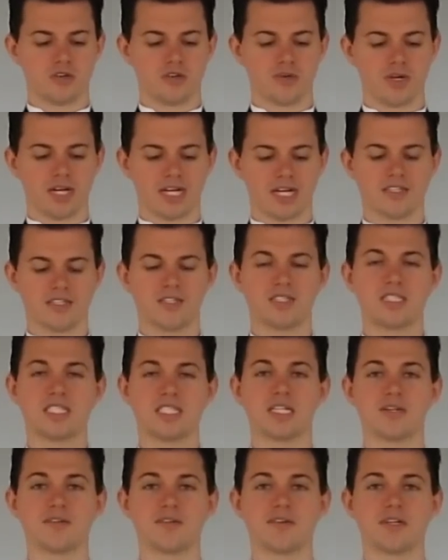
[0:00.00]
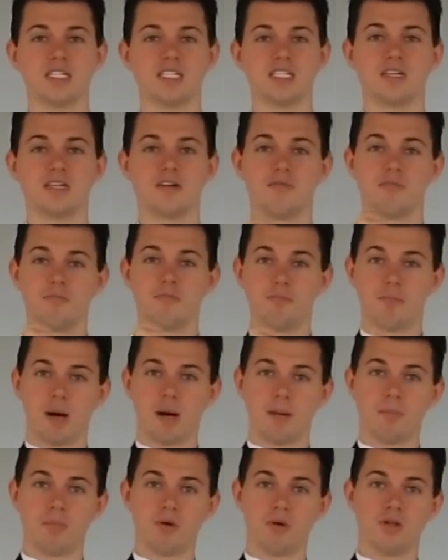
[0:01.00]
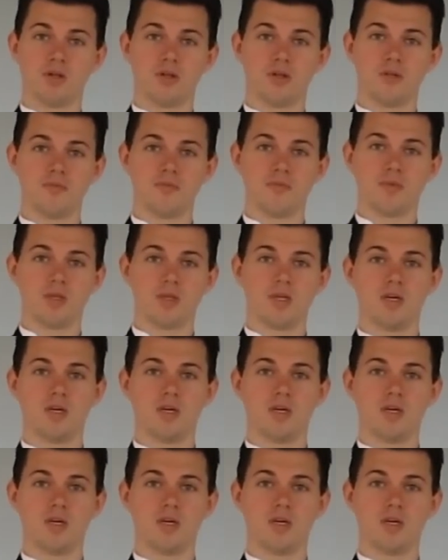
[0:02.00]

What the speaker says: create a series of bubble,